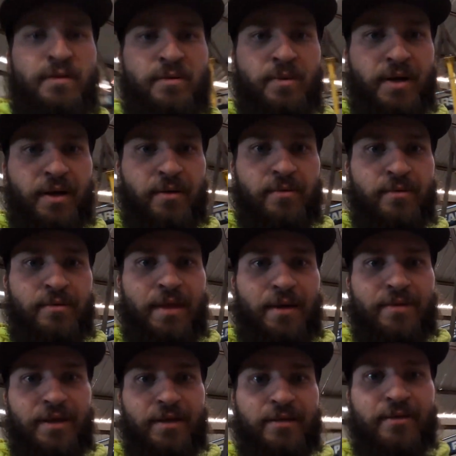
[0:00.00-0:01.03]
Where'd it go?
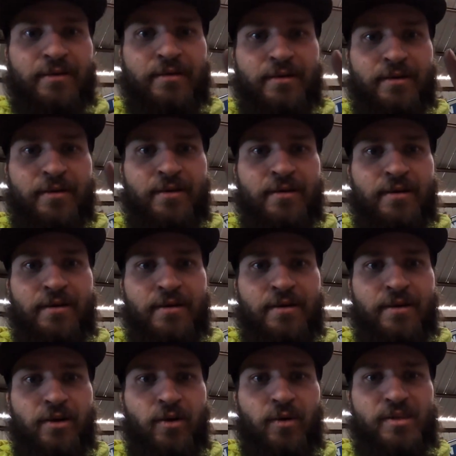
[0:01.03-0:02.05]
That thing.
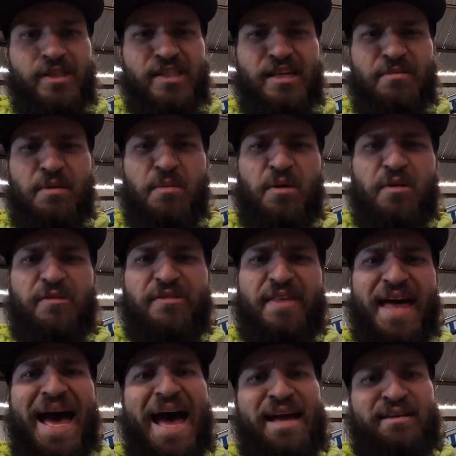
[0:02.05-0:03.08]
Who wants to see me move
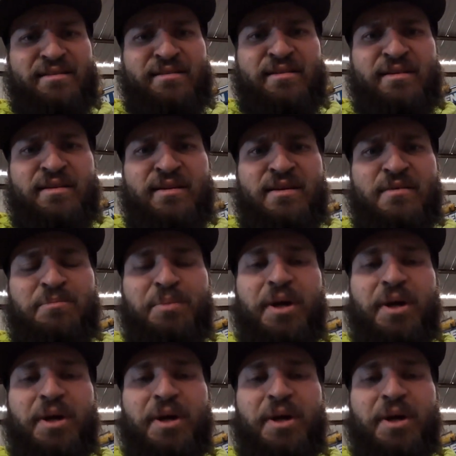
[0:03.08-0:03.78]
that,